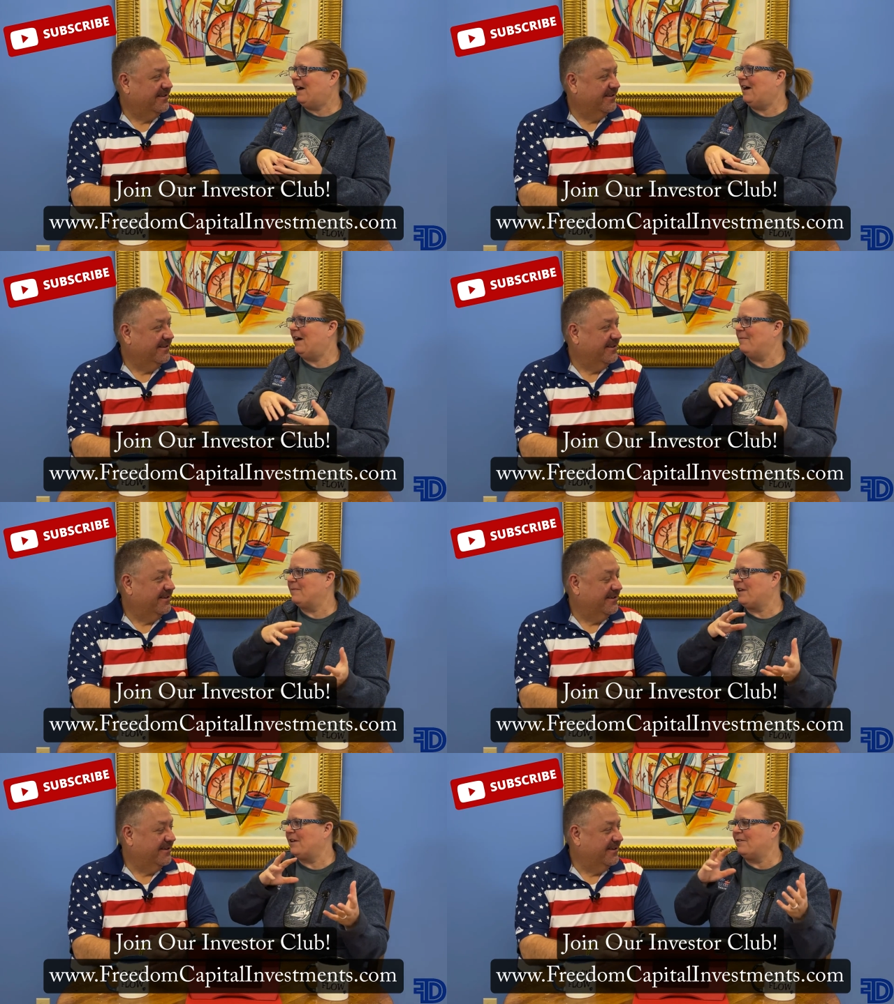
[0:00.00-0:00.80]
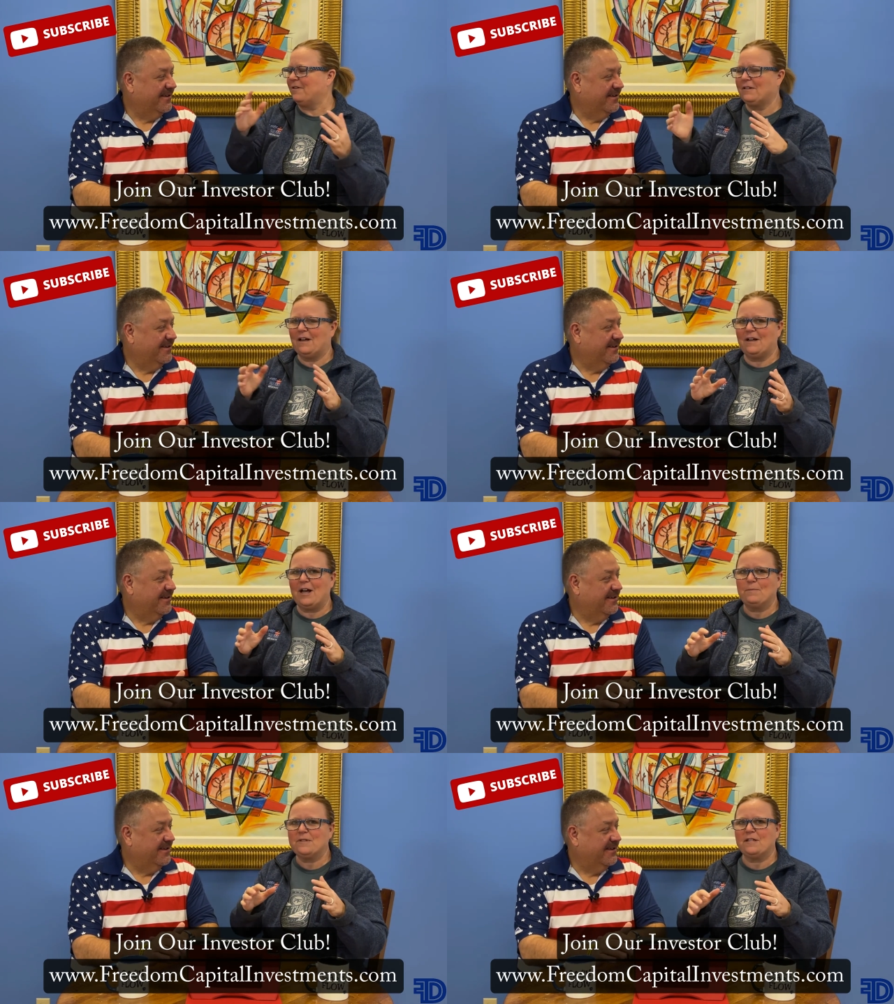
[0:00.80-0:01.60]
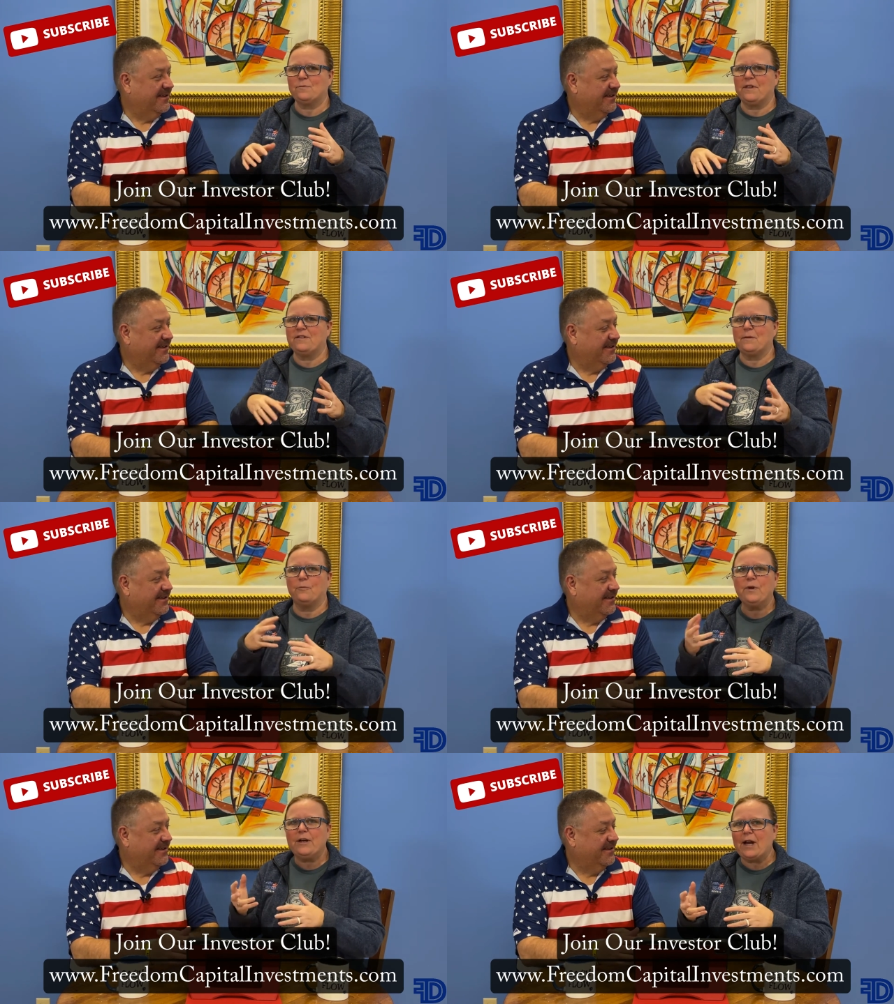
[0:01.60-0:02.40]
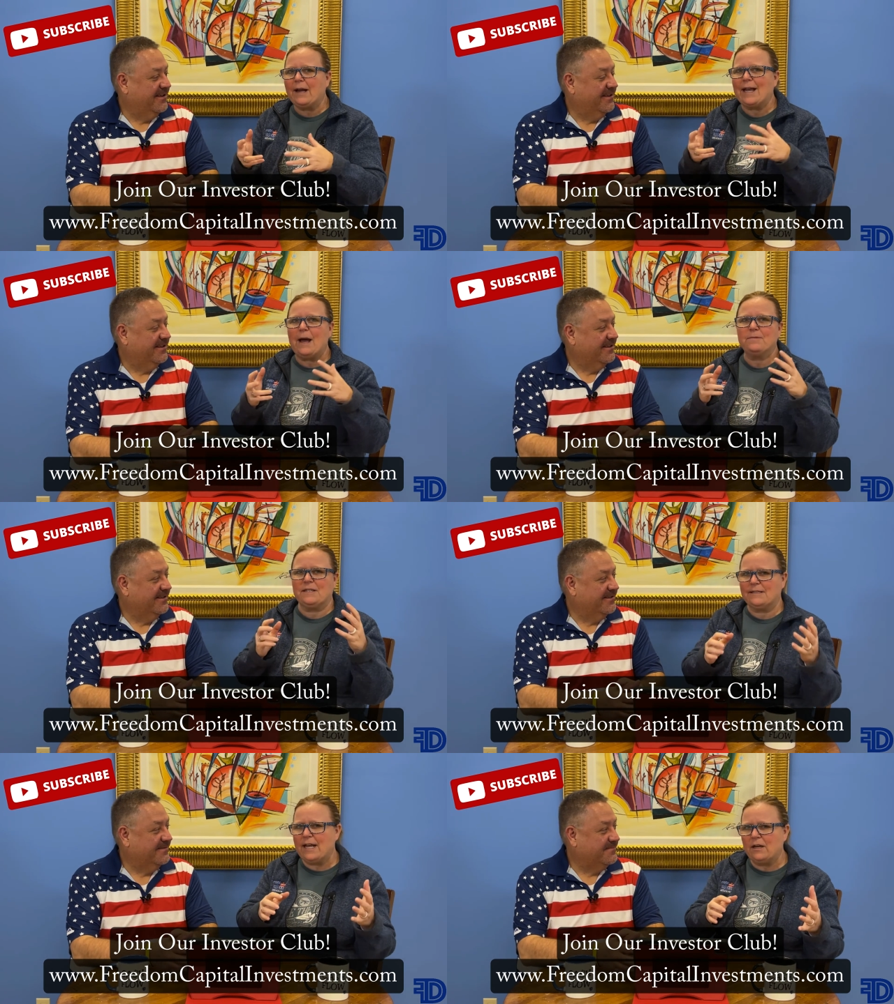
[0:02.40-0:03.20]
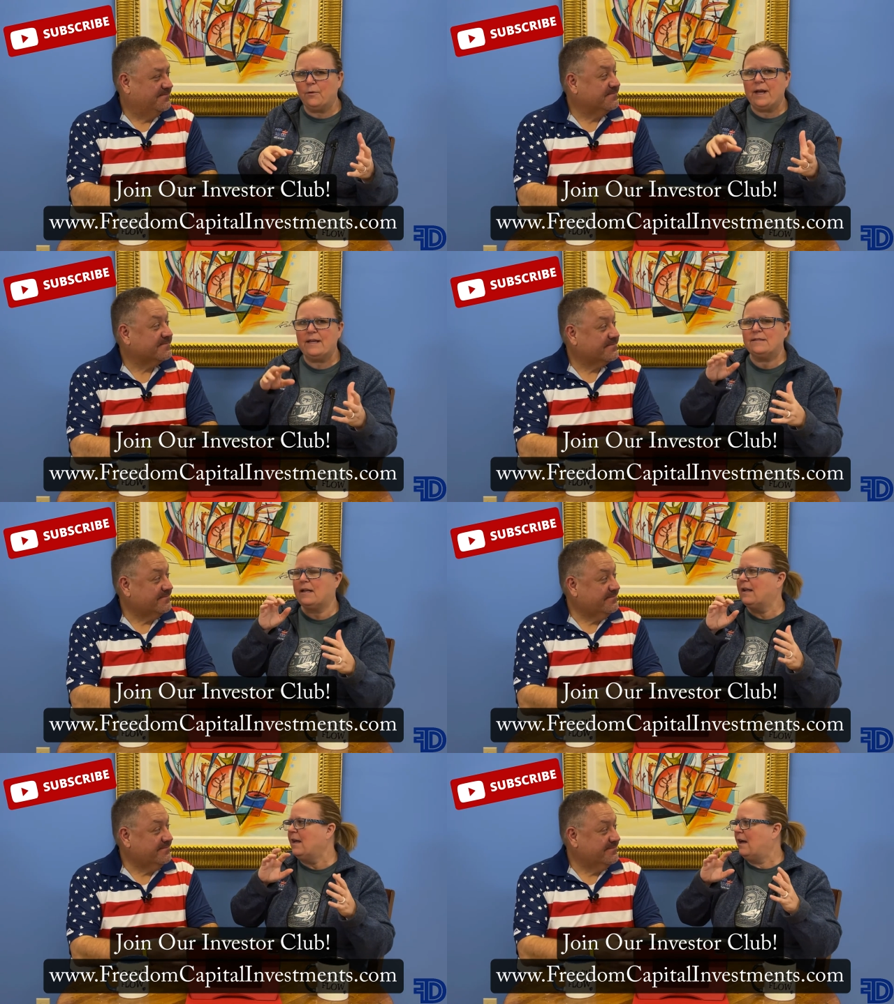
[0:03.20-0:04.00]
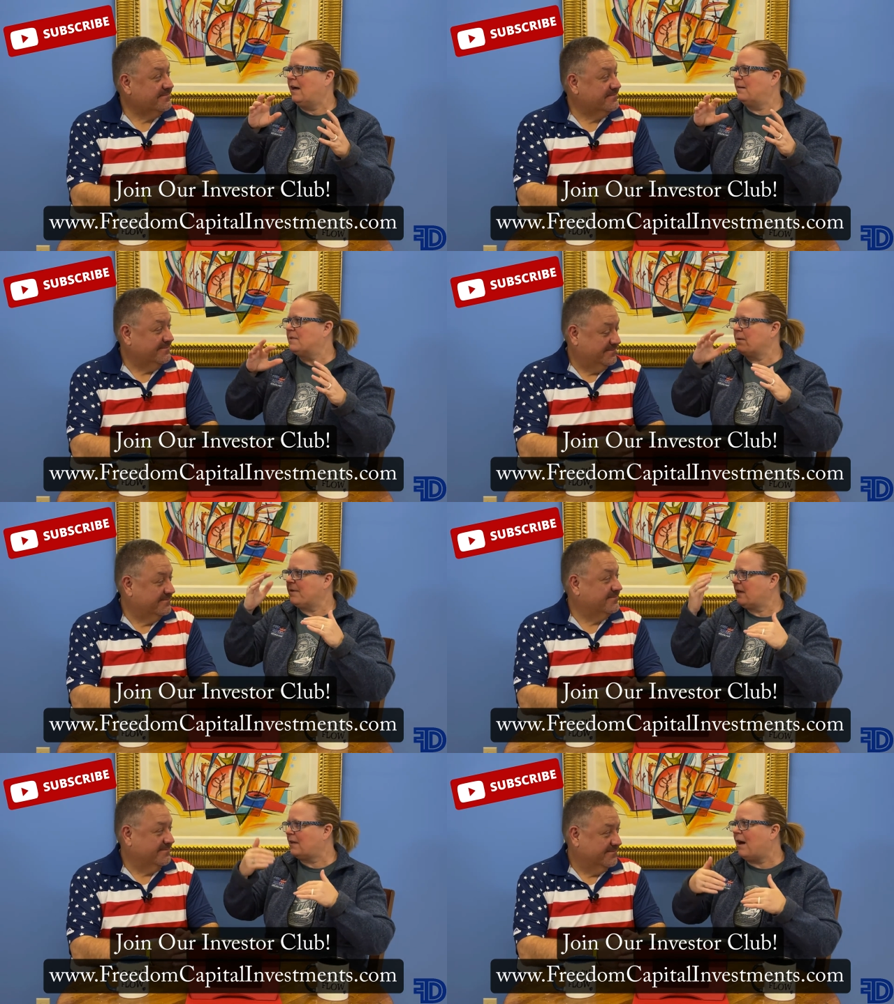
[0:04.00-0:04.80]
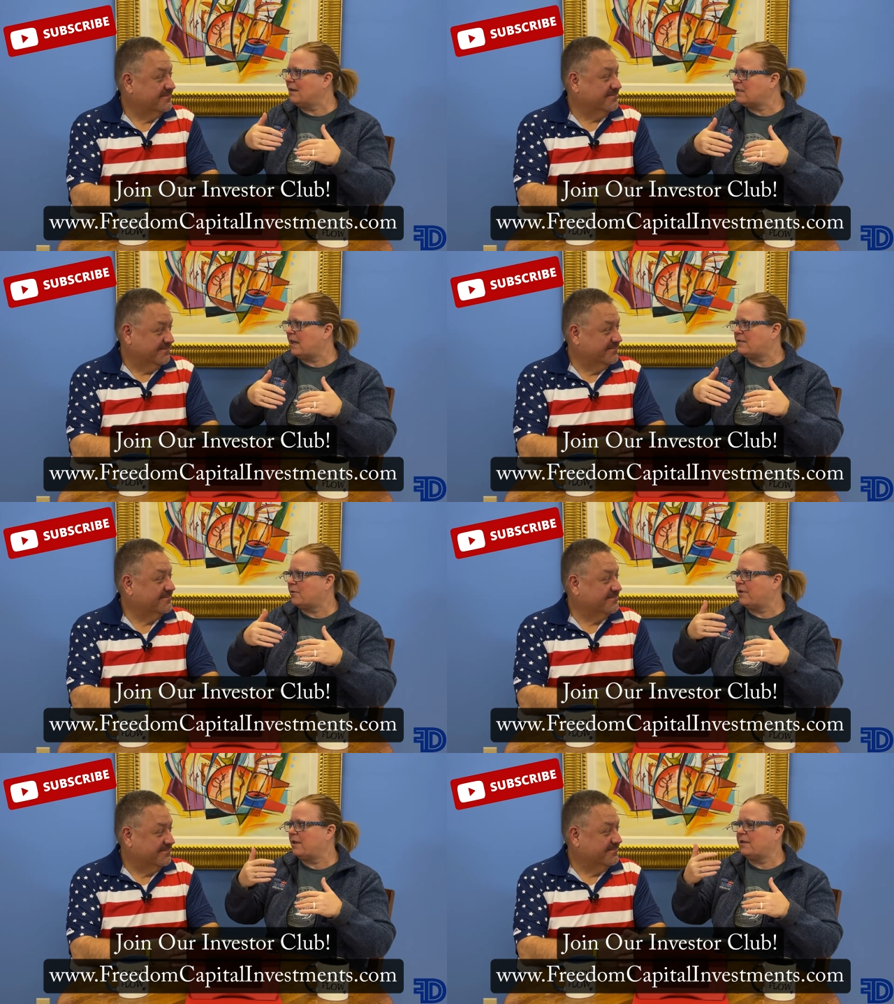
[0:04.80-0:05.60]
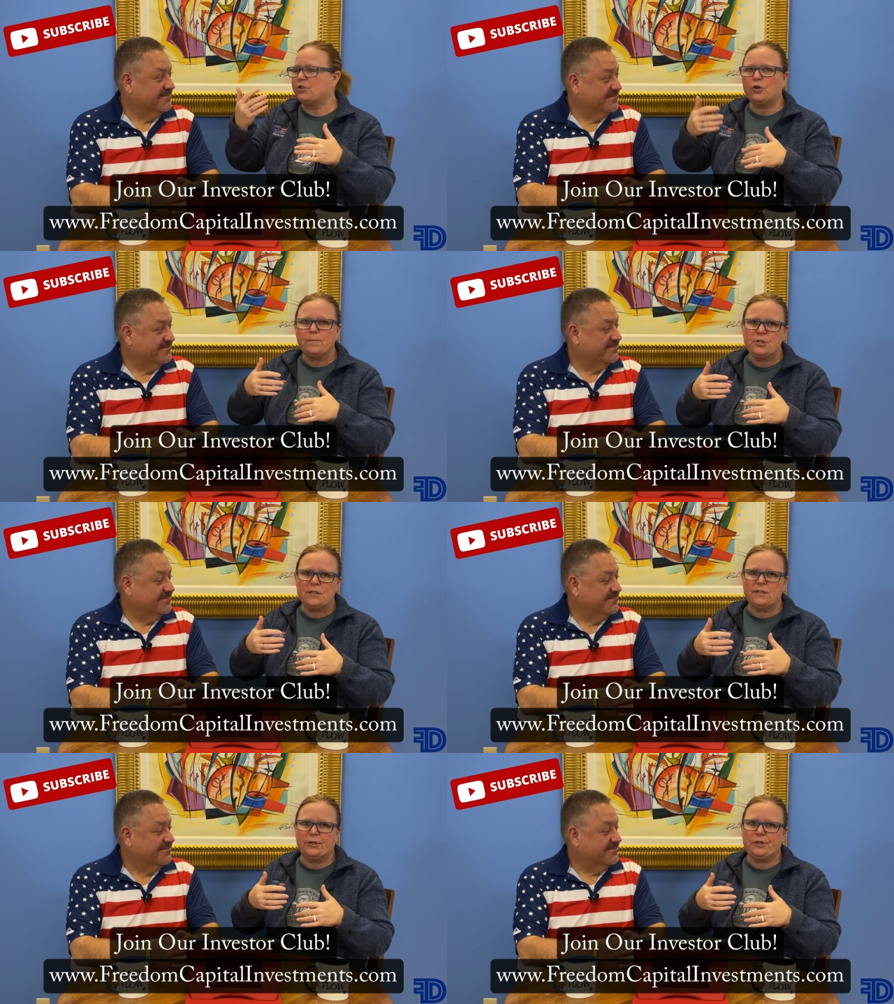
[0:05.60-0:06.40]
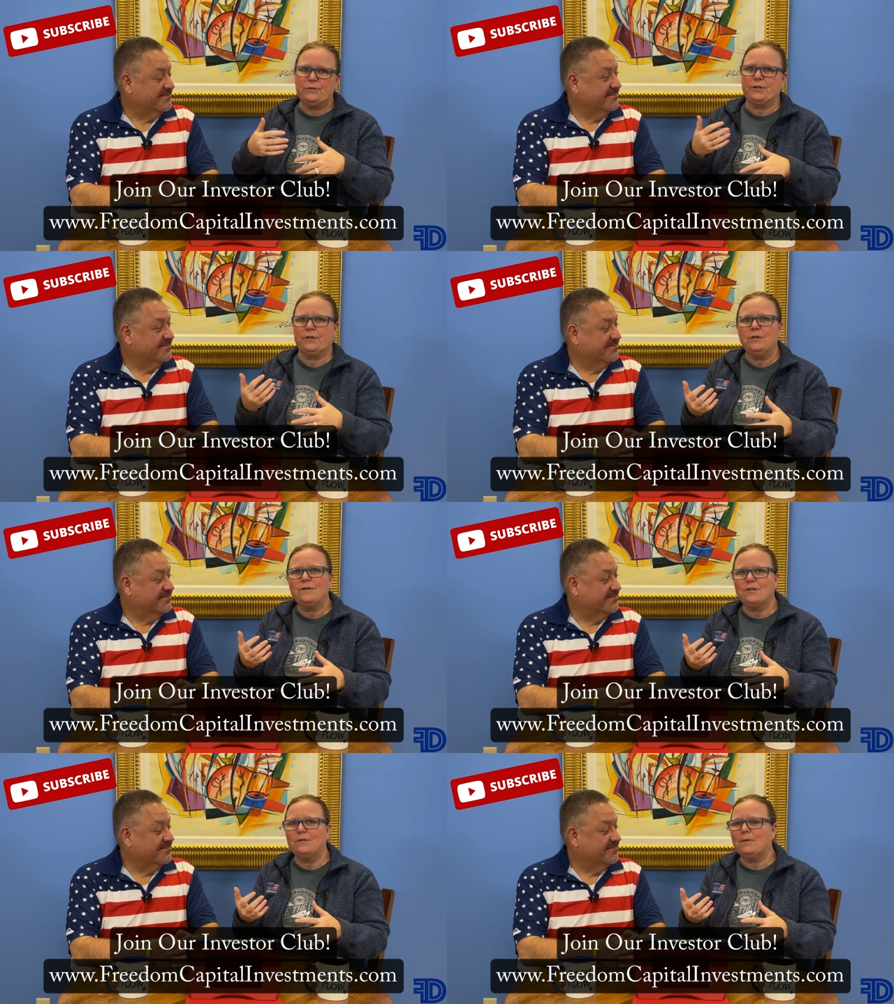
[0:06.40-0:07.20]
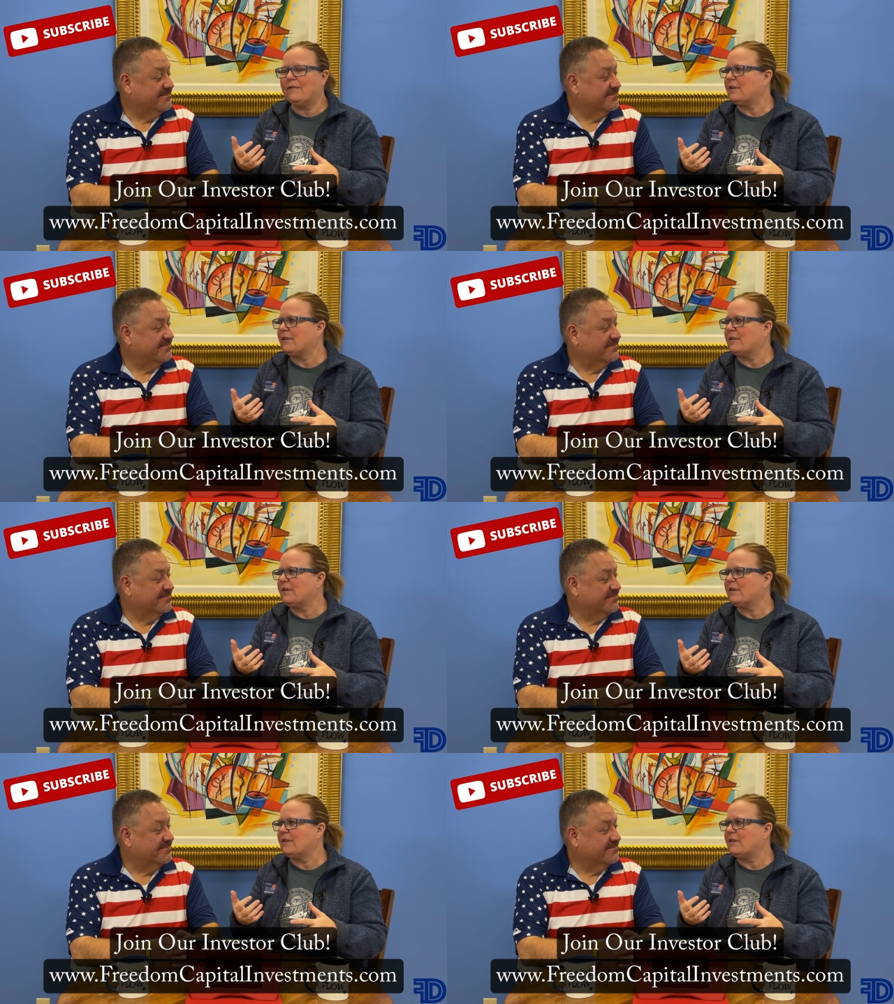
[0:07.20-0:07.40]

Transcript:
Speaker 1: Um, you know, uh, helps us with some recap caps and takeaways, and um, some of the content or the descriptions that are used on YouTube and